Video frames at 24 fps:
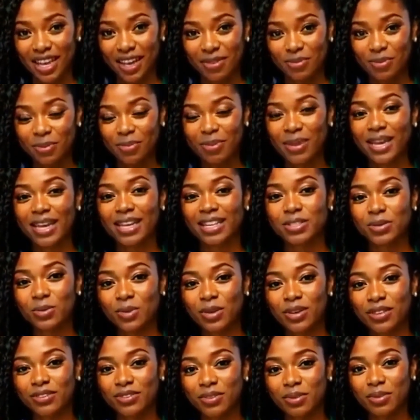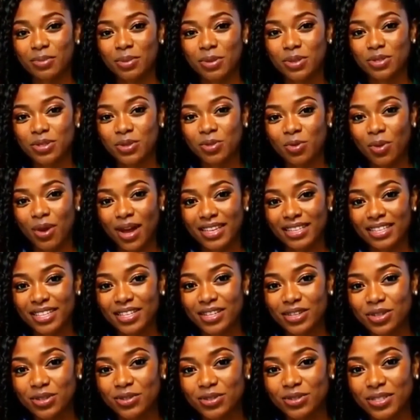and remains one of the most
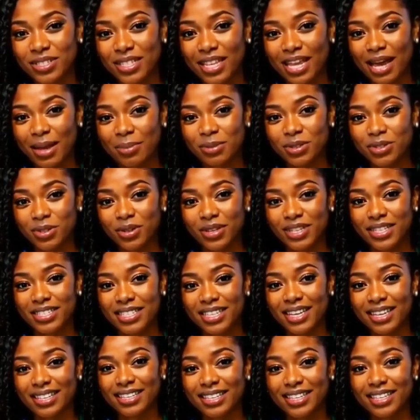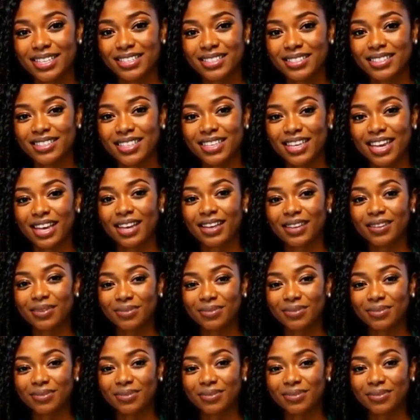widely used laboratory techniques today.